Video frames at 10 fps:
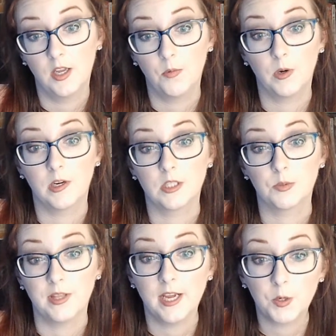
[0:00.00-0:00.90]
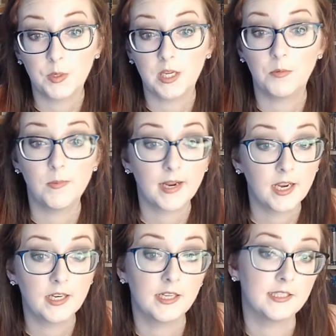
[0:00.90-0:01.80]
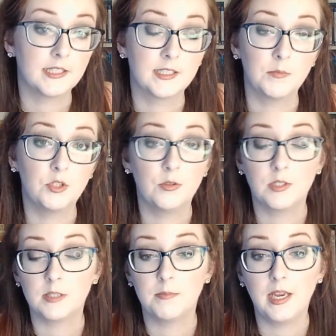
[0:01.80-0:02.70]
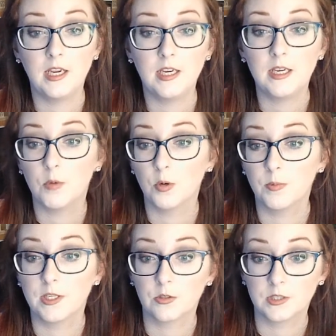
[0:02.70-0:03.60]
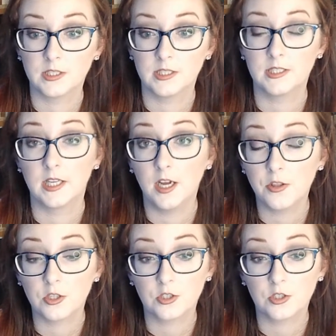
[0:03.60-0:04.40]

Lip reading: Whereas with equity, we recognize that some students may need more resources than others,